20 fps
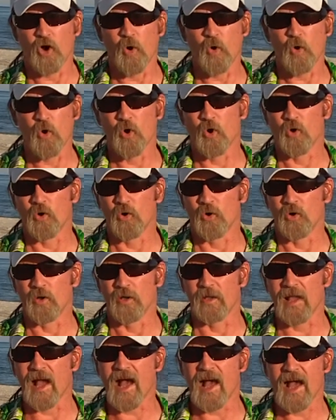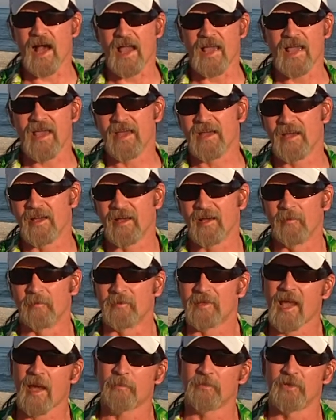Ahoy! I am
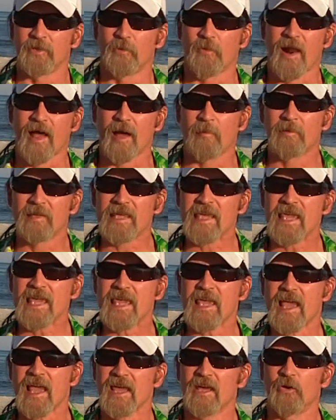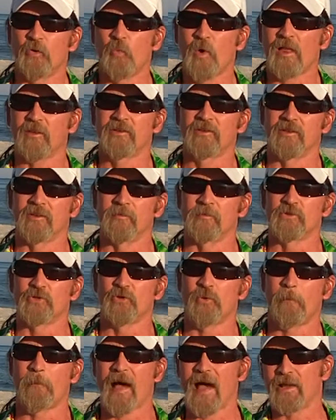Captain Rob Lee, and welcome
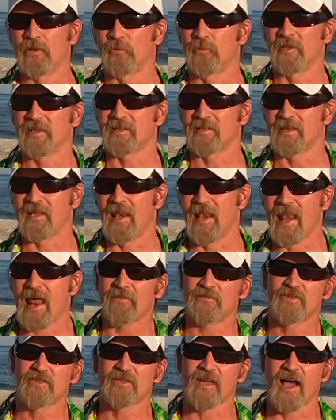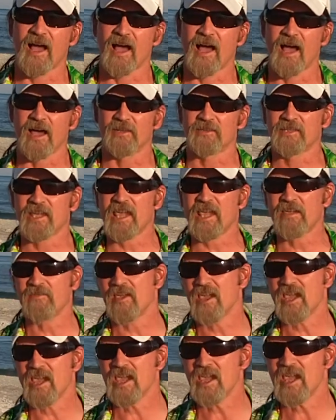to Pirates and Lifestyle TV.